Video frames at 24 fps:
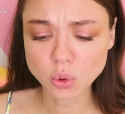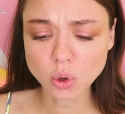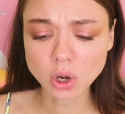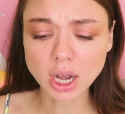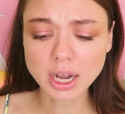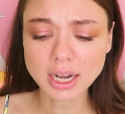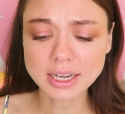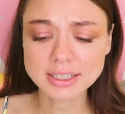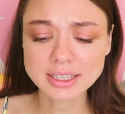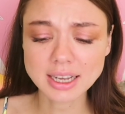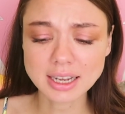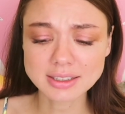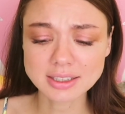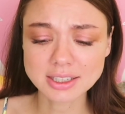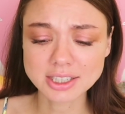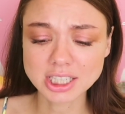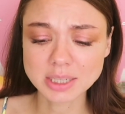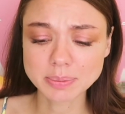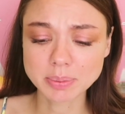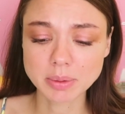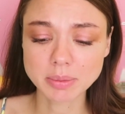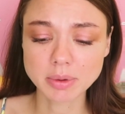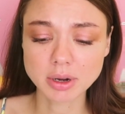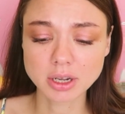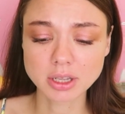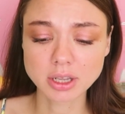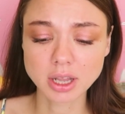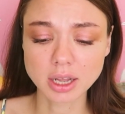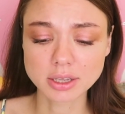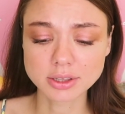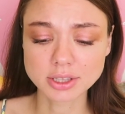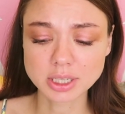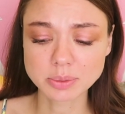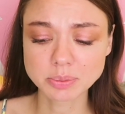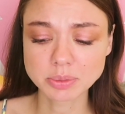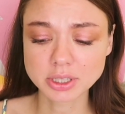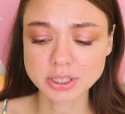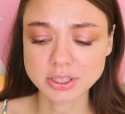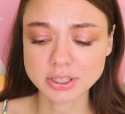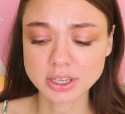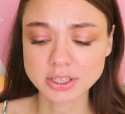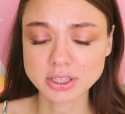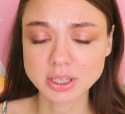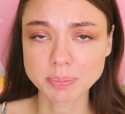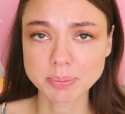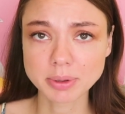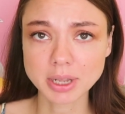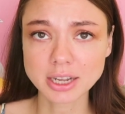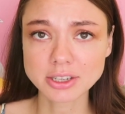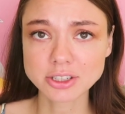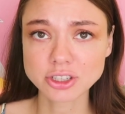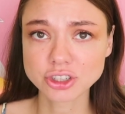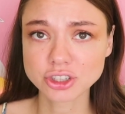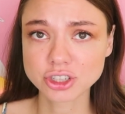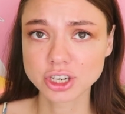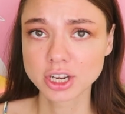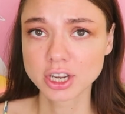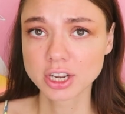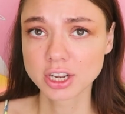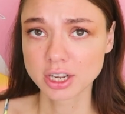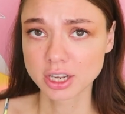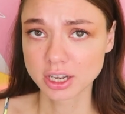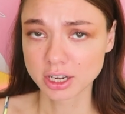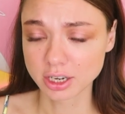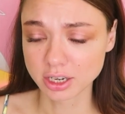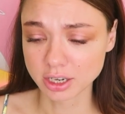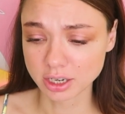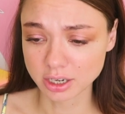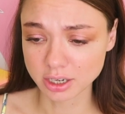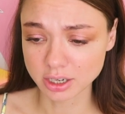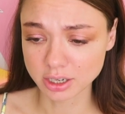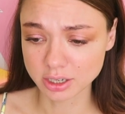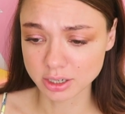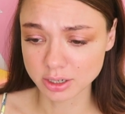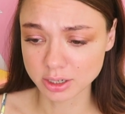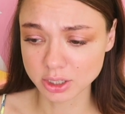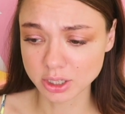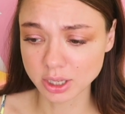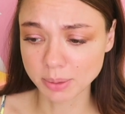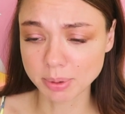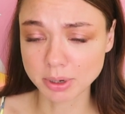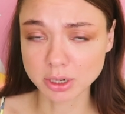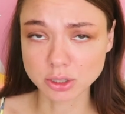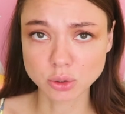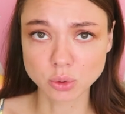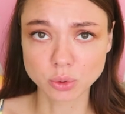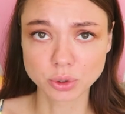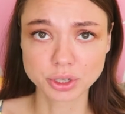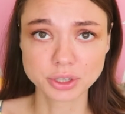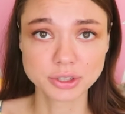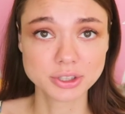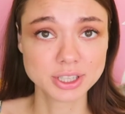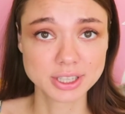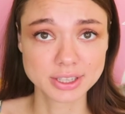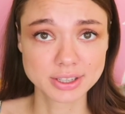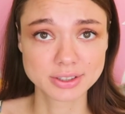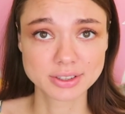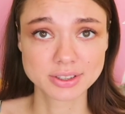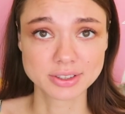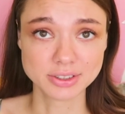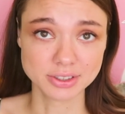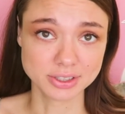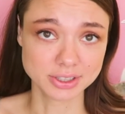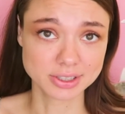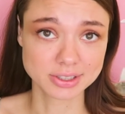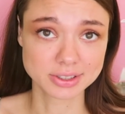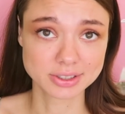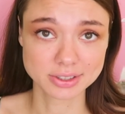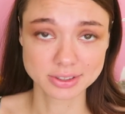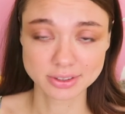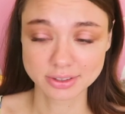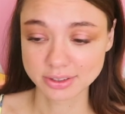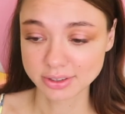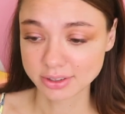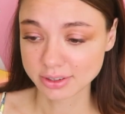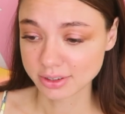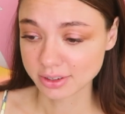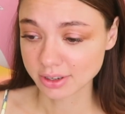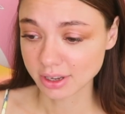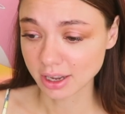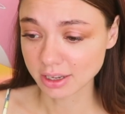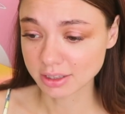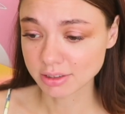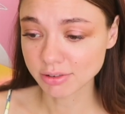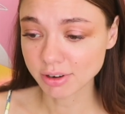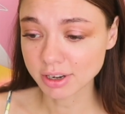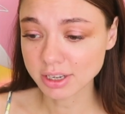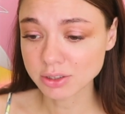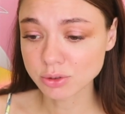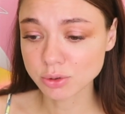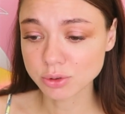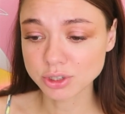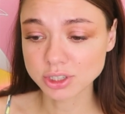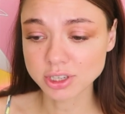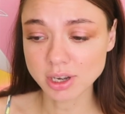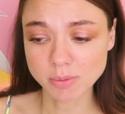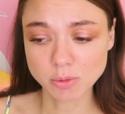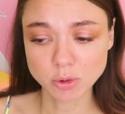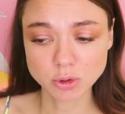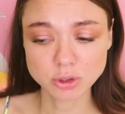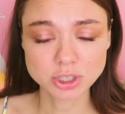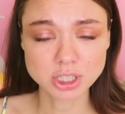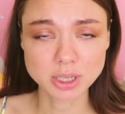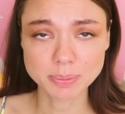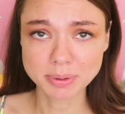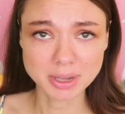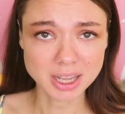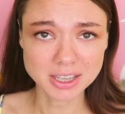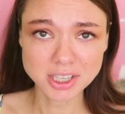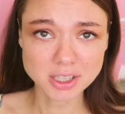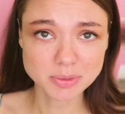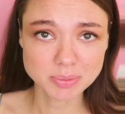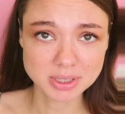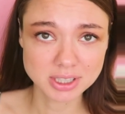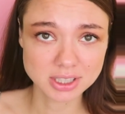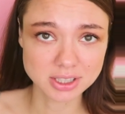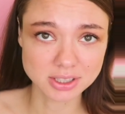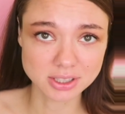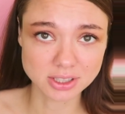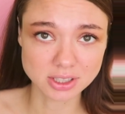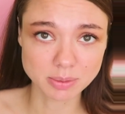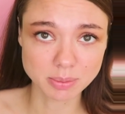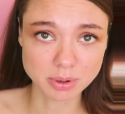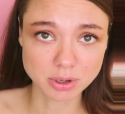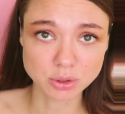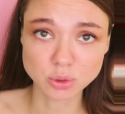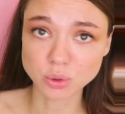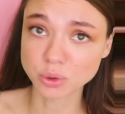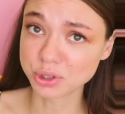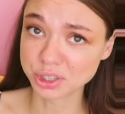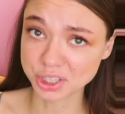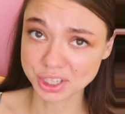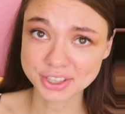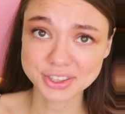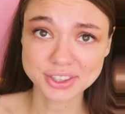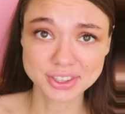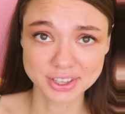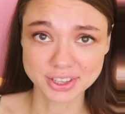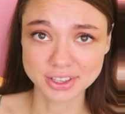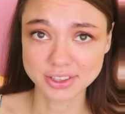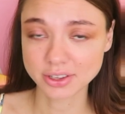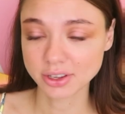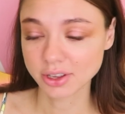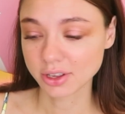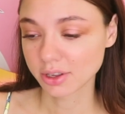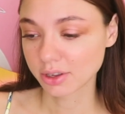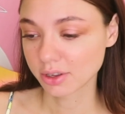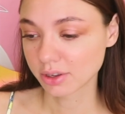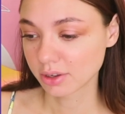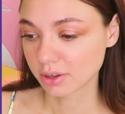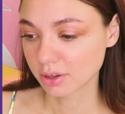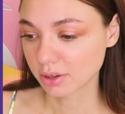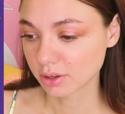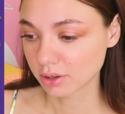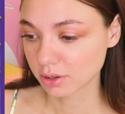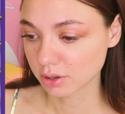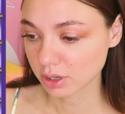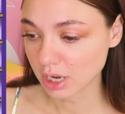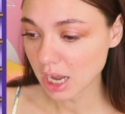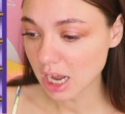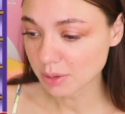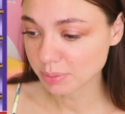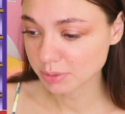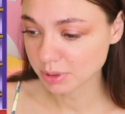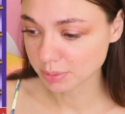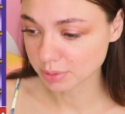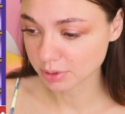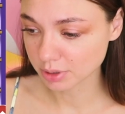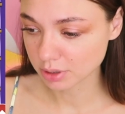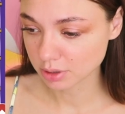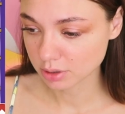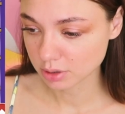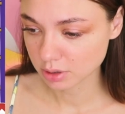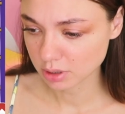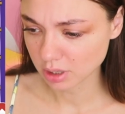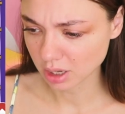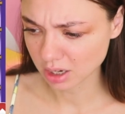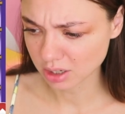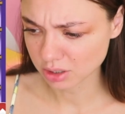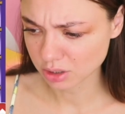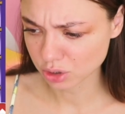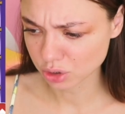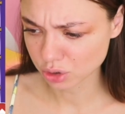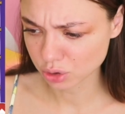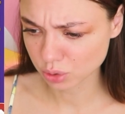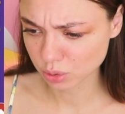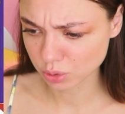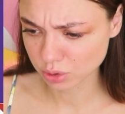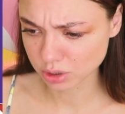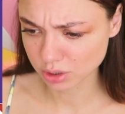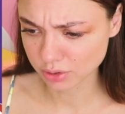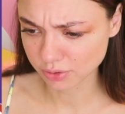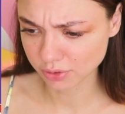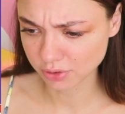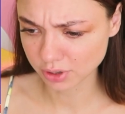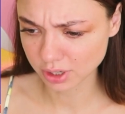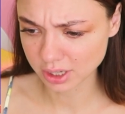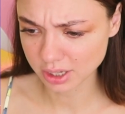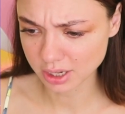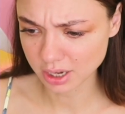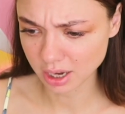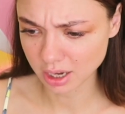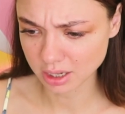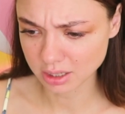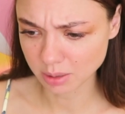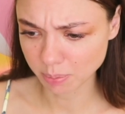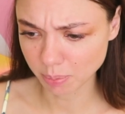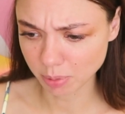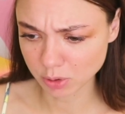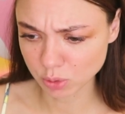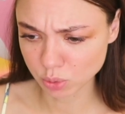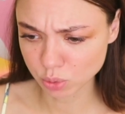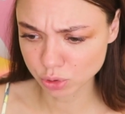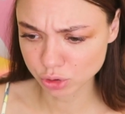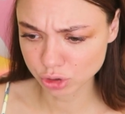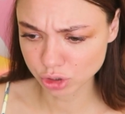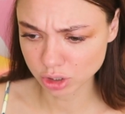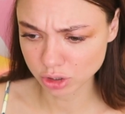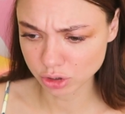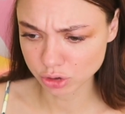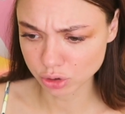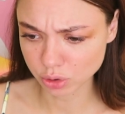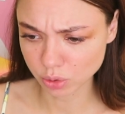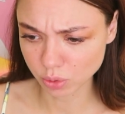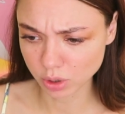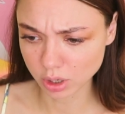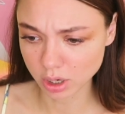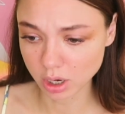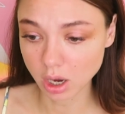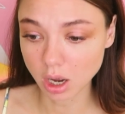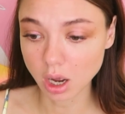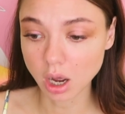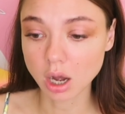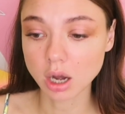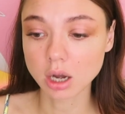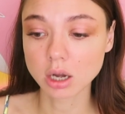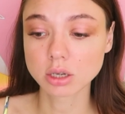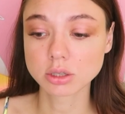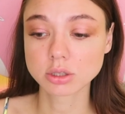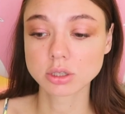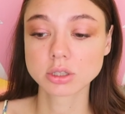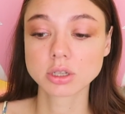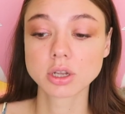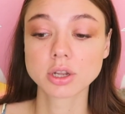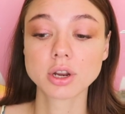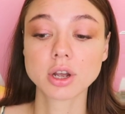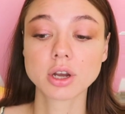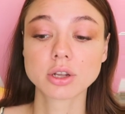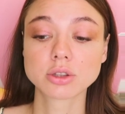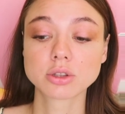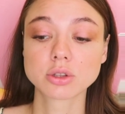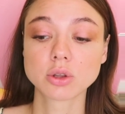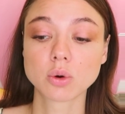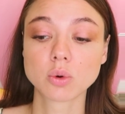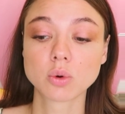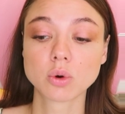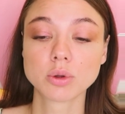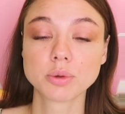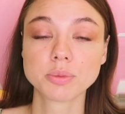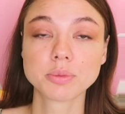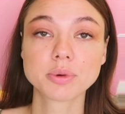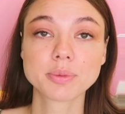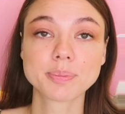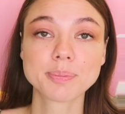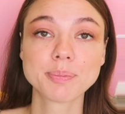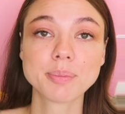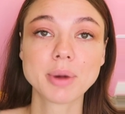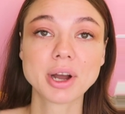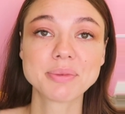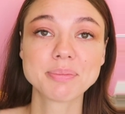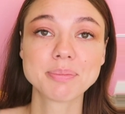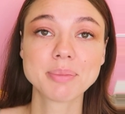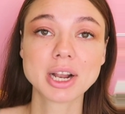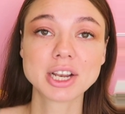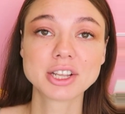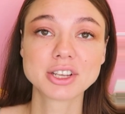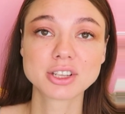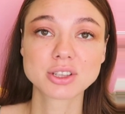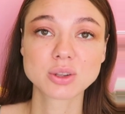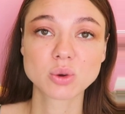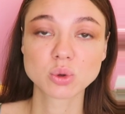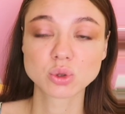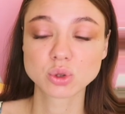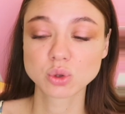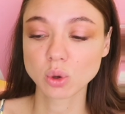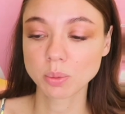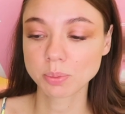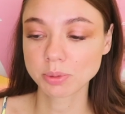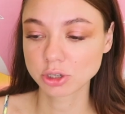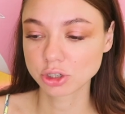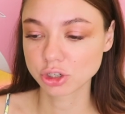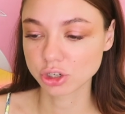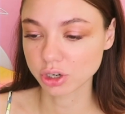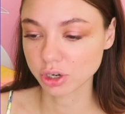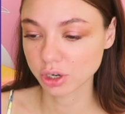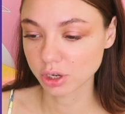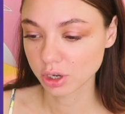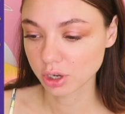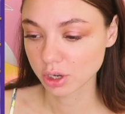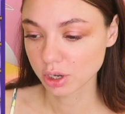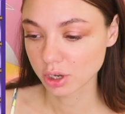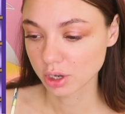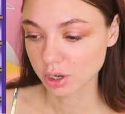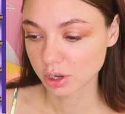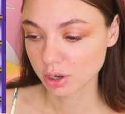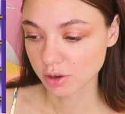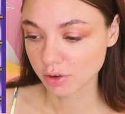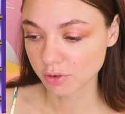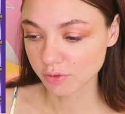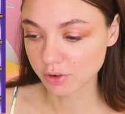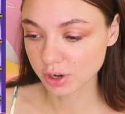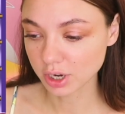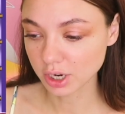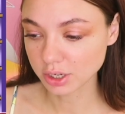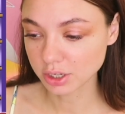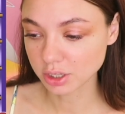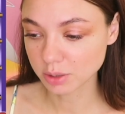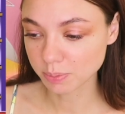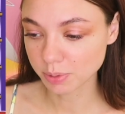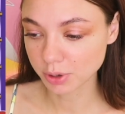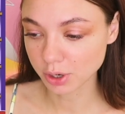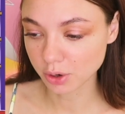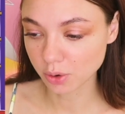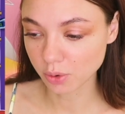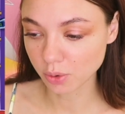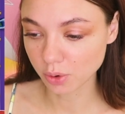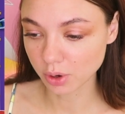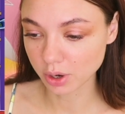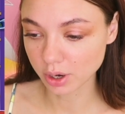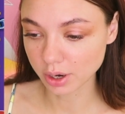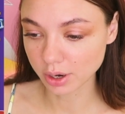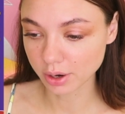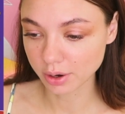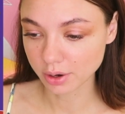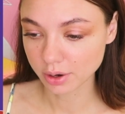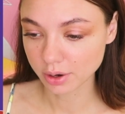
I helped you with so many kittens and you? Are you kind with me? No, no. And what about your friends, monsters? Not kind too. What can I do? Wait, what's that? Is that a pillow? Ah, it's such a cloth, A very short one. It looks nice.